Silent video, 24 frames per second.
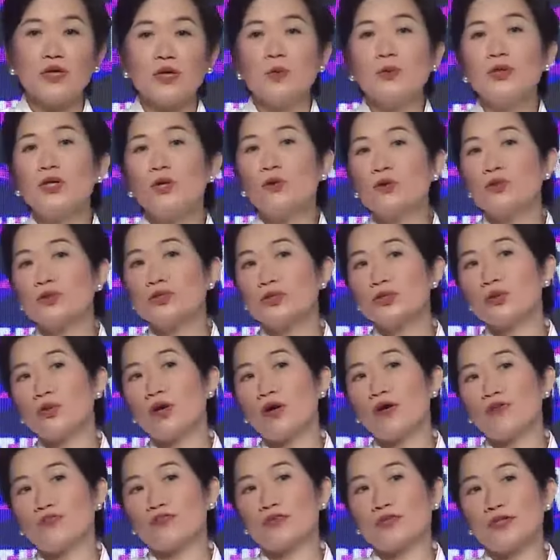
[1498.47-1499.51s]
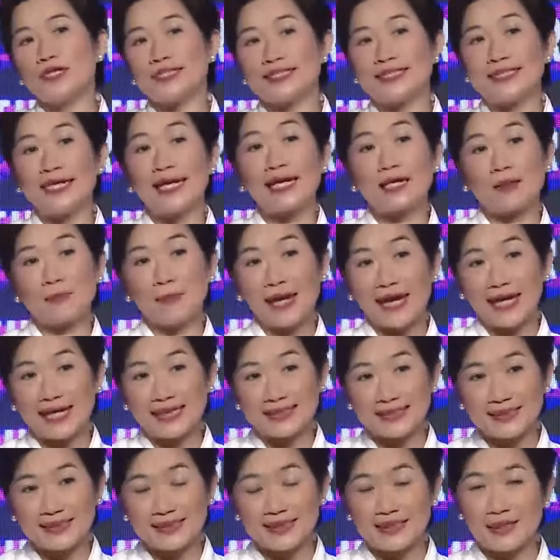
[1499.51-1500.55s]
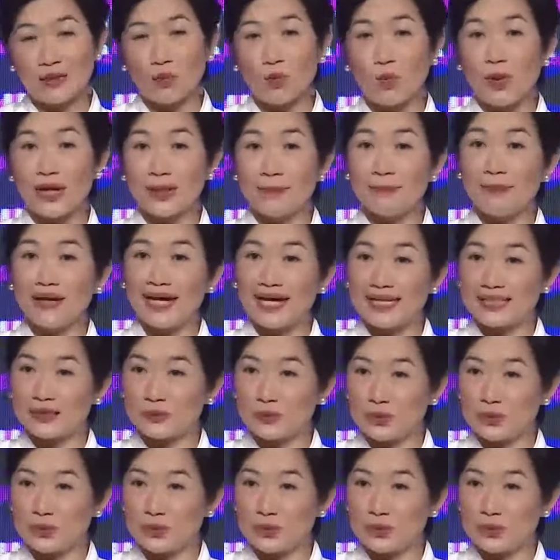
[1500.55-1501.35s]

We also offer a tech pass and a one pass,